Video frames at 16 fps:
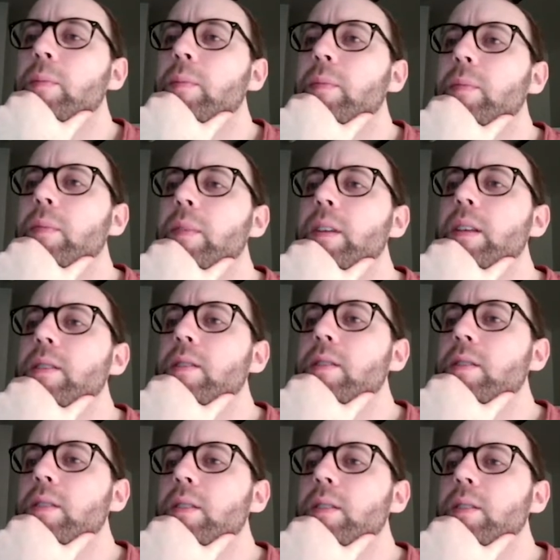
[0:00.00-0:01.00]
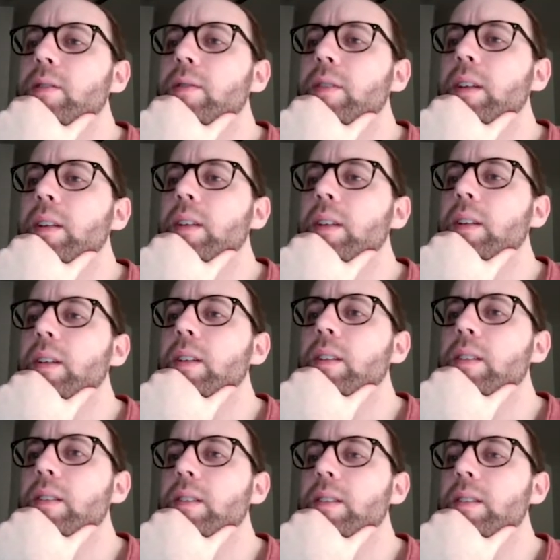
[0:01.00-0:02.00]
These are still defended. This
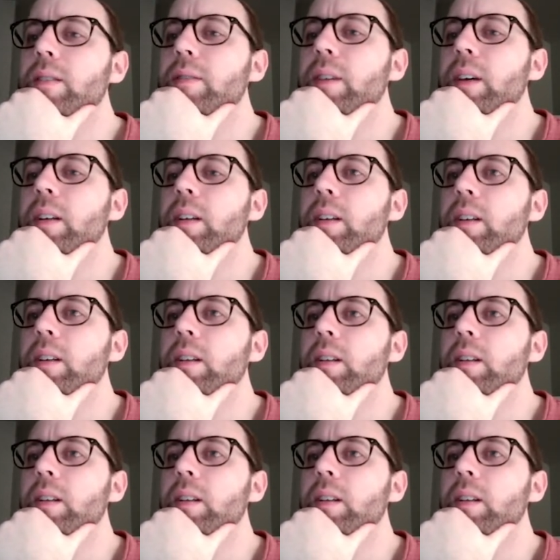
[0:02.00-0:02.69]
is defended.